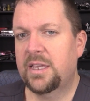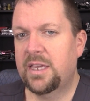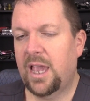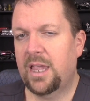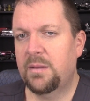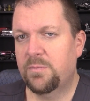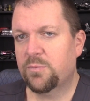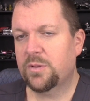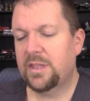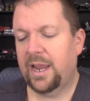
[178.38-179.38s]
game
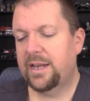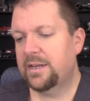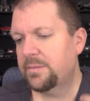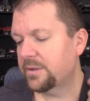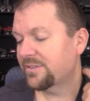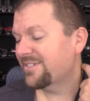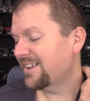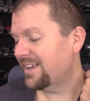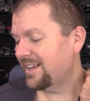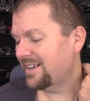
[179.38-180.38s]
related, because
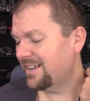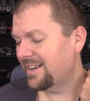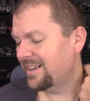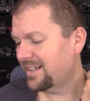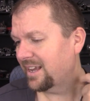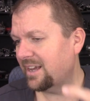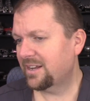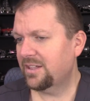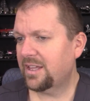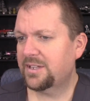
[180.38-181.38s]
again it, they kind
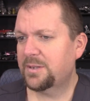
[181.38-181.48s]
of look like